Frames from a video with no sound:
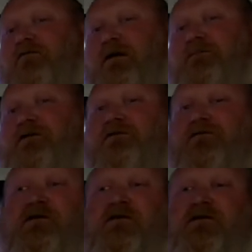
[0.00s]
weapons or
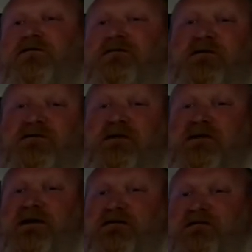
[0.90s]
guns or stuff like
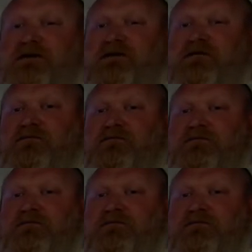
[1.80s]
that in the vehicle.